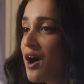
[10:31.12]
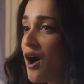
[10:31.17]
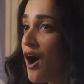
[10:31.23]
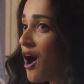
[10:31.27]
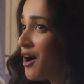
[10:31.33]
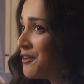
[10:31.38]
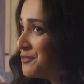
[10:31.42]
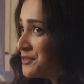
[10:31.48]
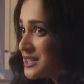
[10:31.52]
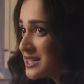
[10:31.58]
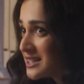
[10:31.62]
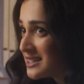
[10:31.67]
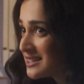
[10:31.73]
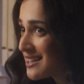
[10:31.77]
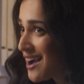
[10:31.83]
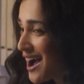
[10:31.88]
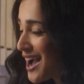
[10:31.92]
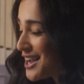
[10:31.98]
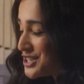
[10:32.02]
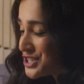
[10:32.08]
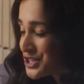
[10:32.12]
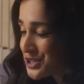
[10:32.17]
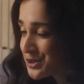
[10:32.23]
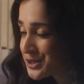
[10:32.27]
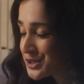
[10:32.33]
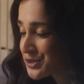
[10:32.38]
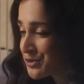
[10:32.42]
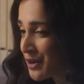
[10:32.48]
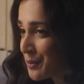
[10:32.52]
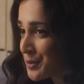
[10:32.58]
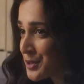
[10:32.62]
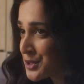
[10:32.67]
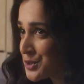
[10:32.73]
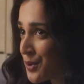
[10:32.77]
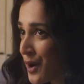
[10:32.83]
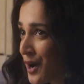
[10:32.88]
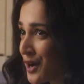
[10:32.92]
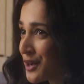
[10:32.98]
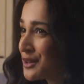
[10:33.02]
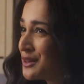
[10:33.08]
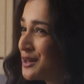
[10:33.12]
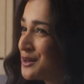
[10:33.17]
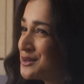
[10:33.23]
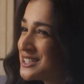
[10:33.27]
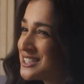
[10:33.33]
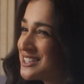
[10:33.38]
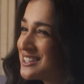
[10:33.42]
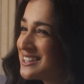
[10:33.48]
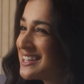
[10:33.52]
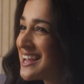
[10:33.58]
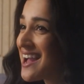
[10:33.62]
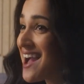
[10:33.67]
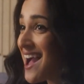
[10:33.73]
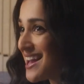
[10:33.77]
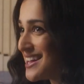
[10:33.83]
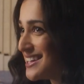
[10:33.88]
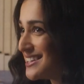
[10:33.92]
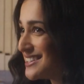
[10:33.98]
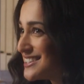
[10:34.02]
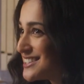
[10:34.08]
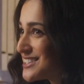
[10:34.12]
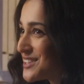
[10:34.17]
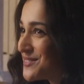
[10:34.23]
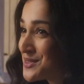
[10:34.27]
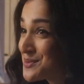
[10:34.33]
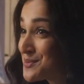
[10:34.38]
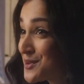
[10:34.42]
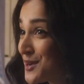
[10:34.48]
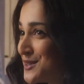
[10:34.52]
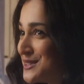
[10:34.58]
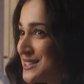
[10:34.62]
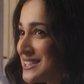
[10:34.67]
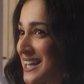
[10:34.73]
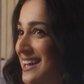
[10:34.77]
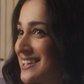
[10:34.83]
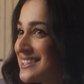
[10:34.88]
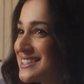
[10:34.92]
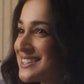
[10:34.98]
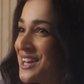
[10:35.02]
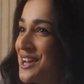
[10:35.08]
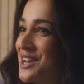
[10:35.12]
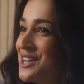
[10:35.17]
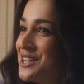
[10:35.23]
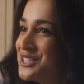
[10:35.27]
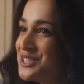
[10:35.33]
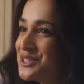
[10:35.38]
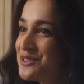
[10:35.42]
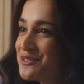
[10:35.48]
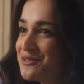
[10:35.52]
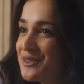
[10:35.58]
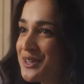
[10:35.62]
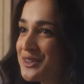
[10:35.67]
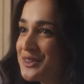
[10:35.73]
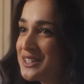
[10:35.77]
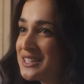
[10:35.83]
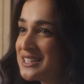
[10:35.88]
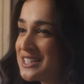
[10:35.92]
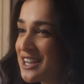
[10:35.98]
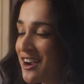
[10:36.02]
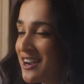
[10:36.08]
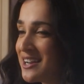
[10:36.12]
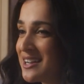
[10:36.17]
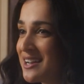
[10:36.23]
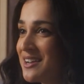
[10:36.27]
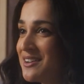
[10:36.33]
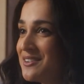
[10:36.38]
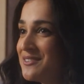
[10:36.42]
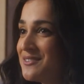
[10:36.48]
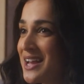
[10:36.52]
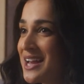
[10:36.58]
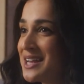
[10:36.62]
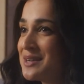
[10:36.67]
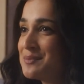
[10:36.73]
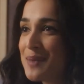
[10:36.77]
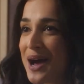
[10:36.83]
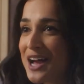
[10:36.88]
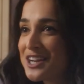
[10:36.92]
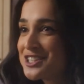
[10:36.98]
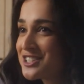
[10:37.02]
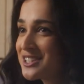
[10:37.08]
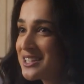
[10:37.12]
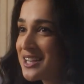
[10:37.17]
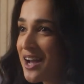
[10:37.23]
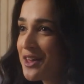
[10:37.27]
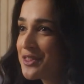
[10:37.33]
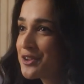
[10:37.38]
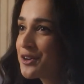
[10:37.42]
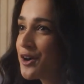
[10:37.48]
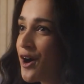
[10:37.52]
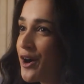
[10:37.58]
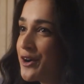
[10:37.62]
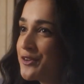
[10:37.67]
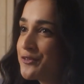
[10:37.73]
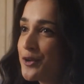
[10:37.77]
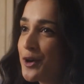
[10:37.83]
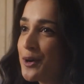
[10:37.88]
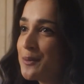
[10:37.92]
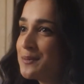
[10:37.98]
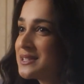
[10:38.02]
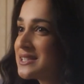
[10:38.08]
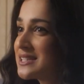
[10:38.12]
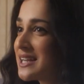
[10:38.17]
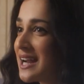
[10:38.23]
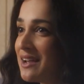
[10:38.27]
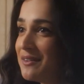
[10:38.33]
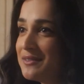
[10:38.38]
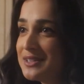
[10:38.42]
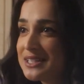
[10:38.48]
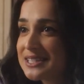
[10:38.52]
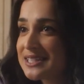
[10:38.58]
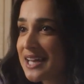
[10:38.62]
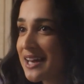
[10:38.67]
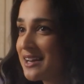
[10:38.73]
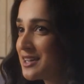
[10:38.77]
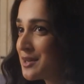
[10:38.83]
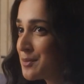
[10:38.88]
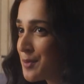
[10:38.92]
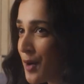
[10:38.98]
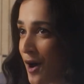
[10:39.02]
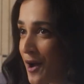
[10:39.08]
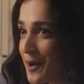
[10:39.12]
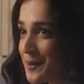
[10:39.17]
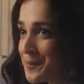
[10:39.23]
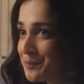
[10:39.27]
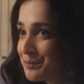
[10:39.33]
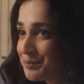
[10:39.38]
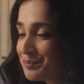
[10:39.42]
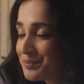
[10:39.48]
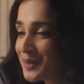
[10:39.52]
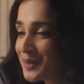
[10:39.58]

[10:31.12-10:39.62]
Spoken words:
Often, I choose repertoire close to the end of the process to fit the narrative and match the other art forms that I have decided upon.